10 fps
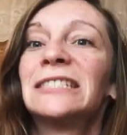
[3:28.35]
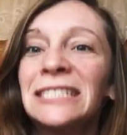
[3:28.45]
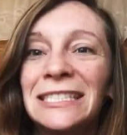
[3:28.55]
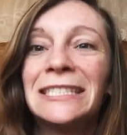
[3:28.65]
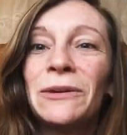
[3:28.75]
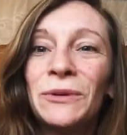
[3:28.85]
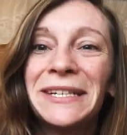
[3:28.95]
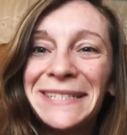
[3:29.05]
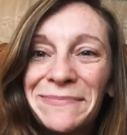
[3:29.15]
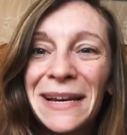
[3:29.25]
I
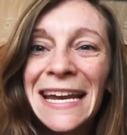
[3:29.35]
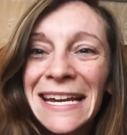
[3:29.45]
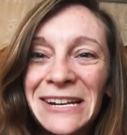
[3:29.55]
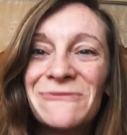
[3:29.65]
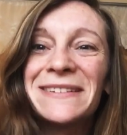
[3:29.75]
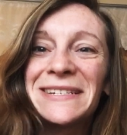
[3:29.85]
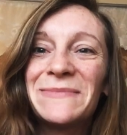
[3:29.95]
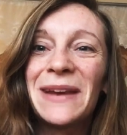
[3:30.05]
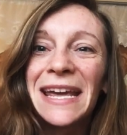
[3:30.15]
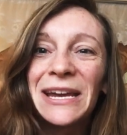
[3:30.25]
want to
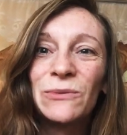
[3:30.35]
bleed,